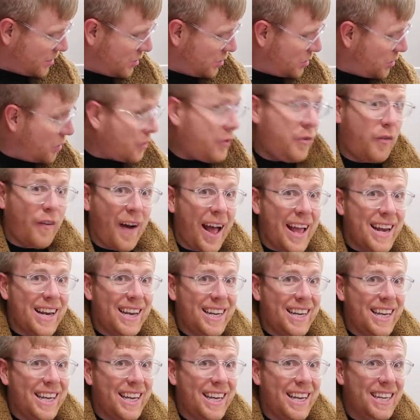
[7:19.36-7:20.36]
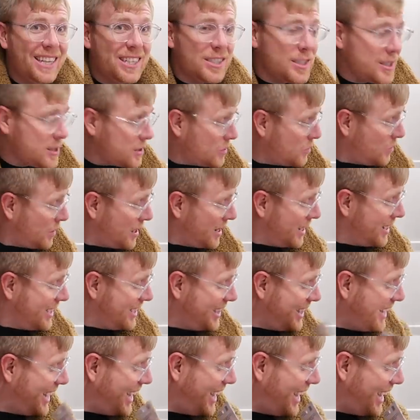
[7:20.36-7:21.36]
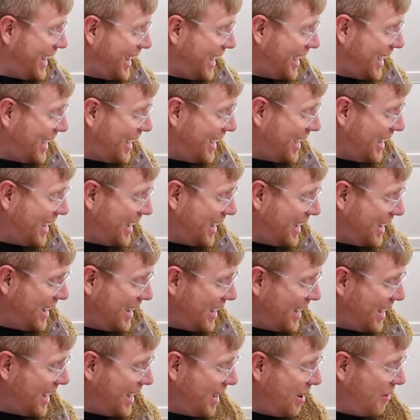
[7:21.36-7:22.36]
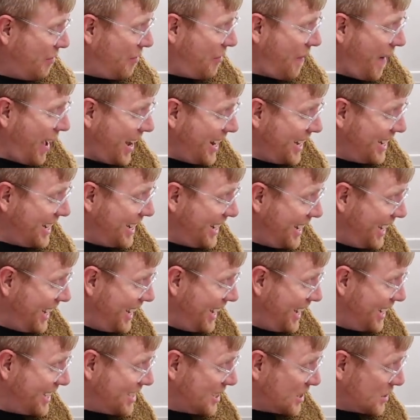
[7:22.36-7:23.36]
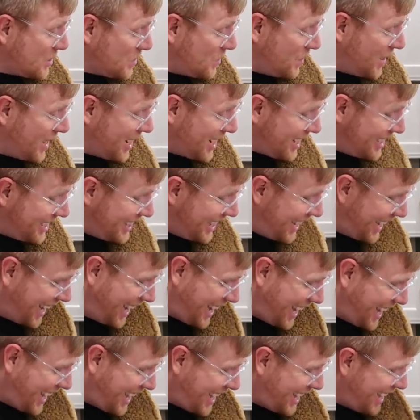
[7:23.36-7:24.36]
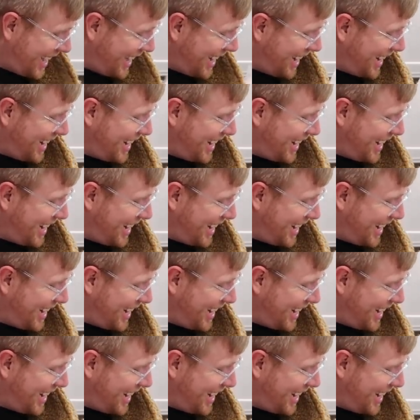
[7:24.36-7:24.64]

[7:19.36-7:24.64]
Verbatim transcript: You finally eat a squirrely. Finally eat a squirrely.